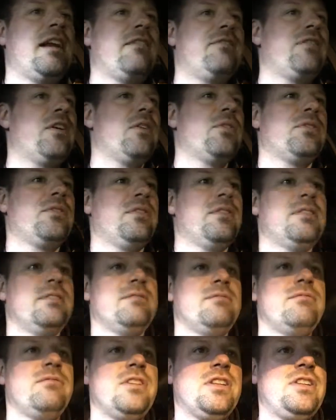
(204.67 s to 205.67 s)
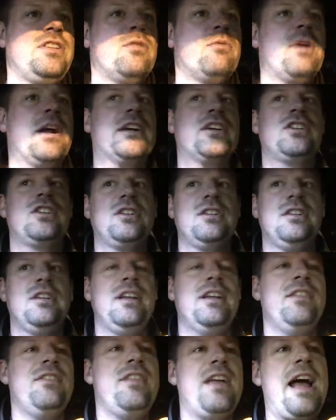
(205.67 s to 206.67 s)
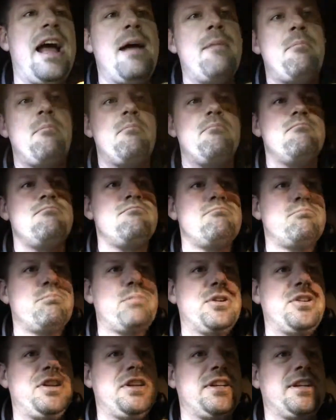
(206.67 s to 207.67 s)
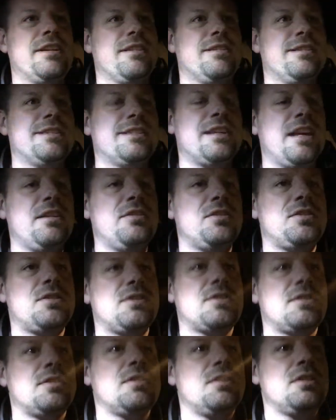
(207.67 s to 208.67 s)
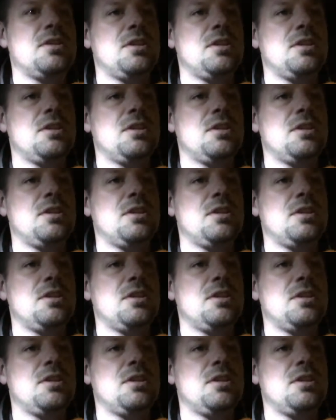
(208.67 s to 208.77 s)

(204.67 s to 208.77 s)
I felt the direction in that particular sense.